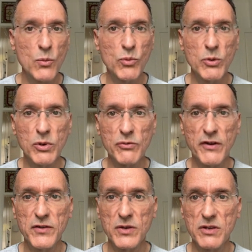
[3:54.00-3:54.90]
We will
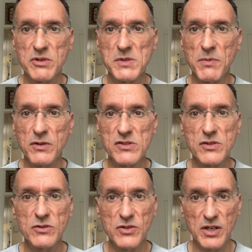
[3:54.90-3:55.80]
review the response
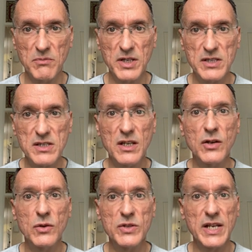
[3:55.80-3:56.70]
to treatment,
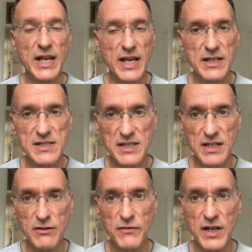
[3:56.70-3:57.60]
including any
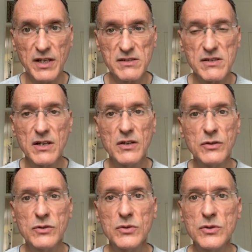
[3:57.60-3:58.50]
side effects,
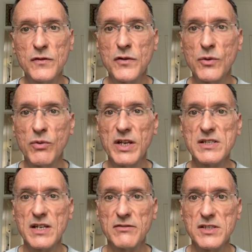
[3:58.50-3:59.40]
2 to 4
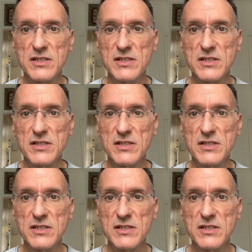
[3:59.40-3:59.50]
weeks after